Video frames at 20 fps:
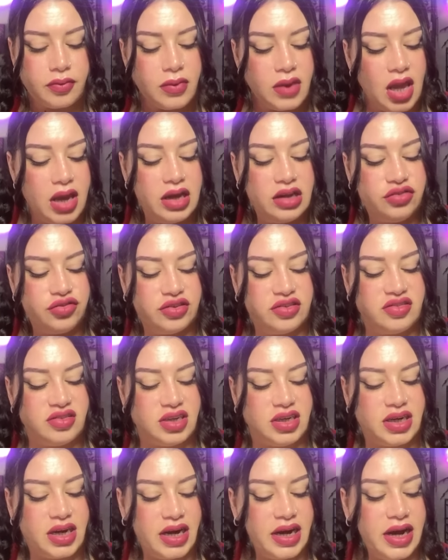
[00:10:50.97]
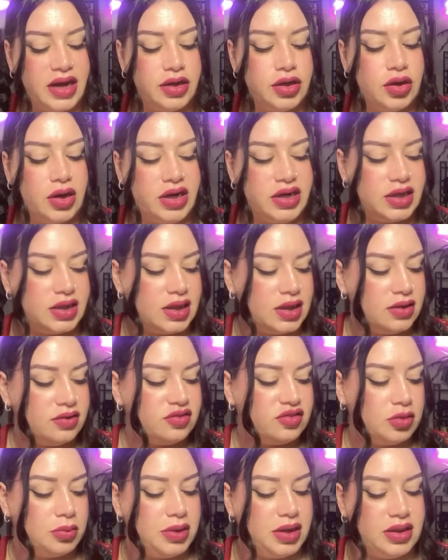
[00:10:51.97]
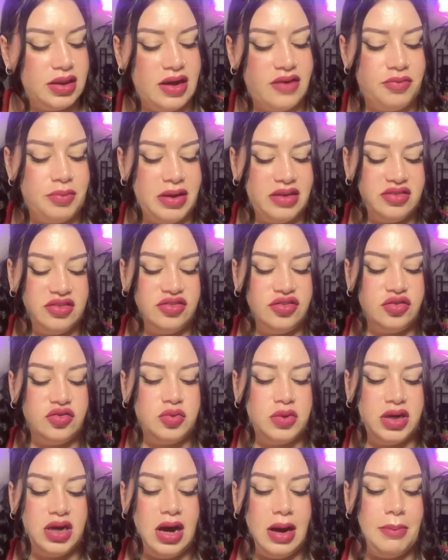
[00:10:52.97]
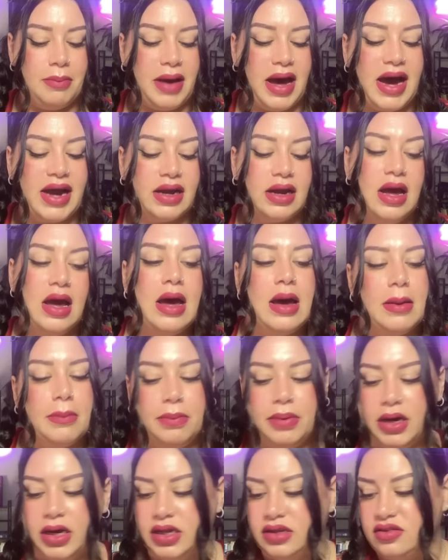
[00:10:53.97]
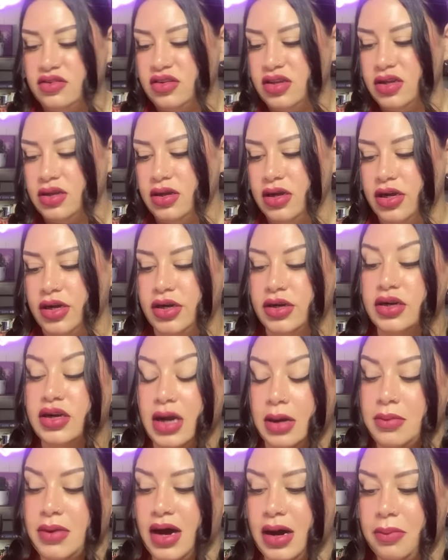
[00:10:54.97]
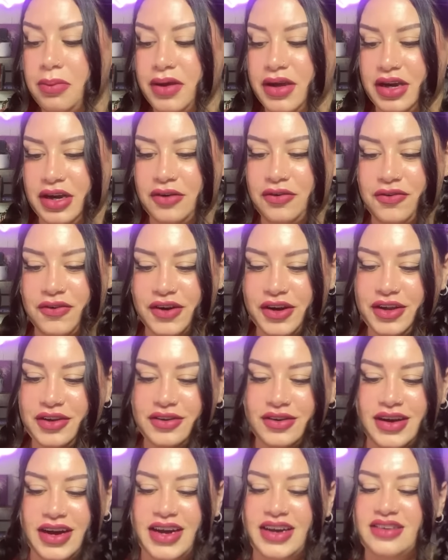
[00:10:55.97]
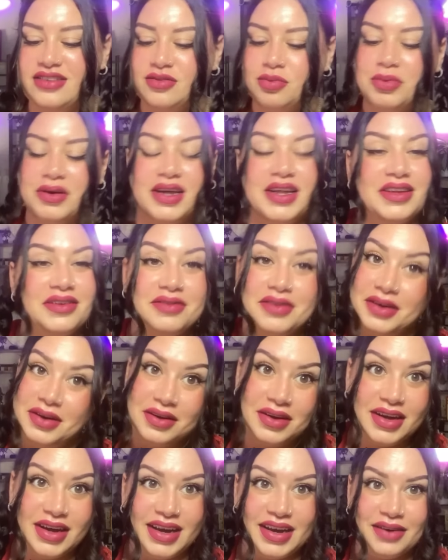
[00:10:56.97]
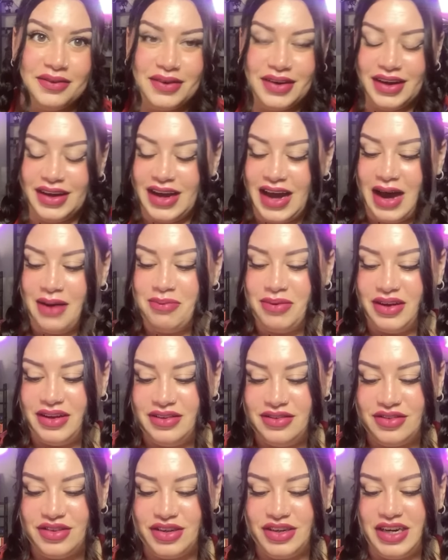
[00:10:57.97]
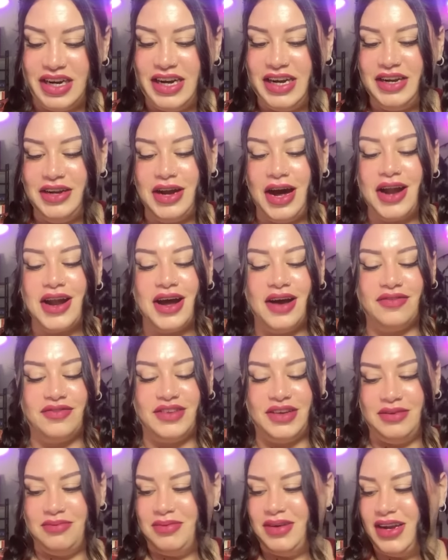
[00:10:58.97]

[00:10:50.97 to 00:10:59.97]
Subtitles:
Interesting. I had no idea that so many love messages would come back, or come up here for you guys, but hey, it happens, all right? Not often, but